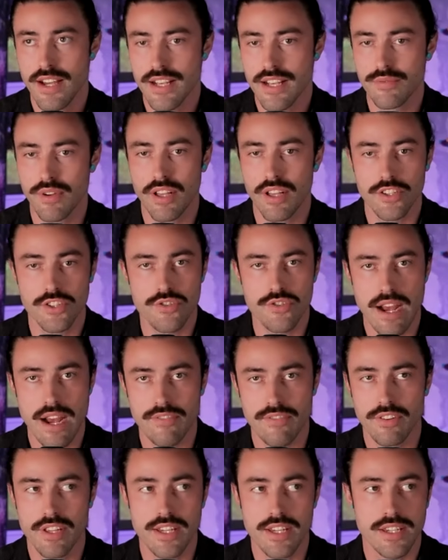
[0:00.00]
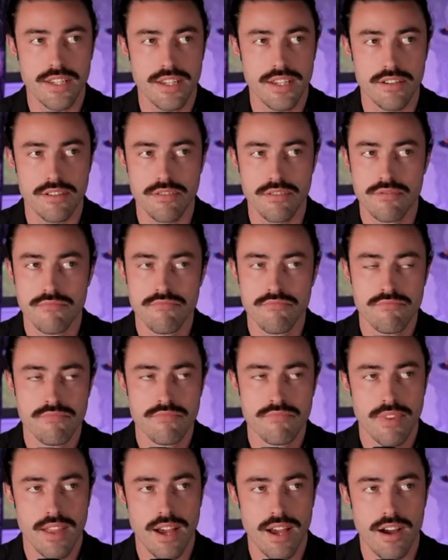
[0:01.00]
as well as traveling and
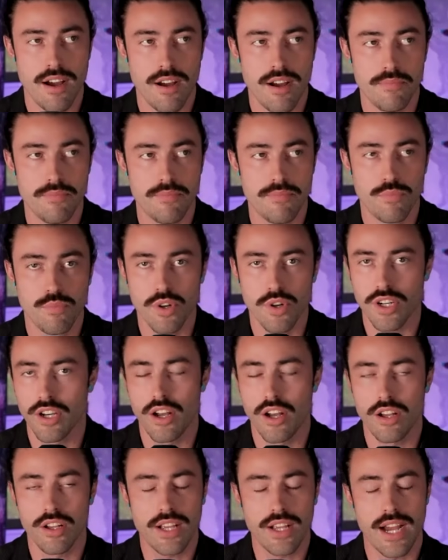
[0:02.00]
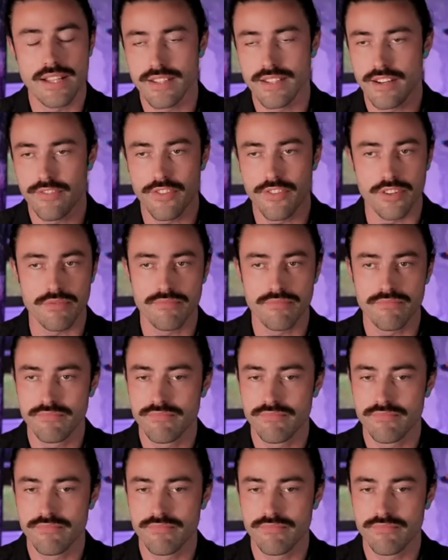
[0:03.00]
um, working all kinds of different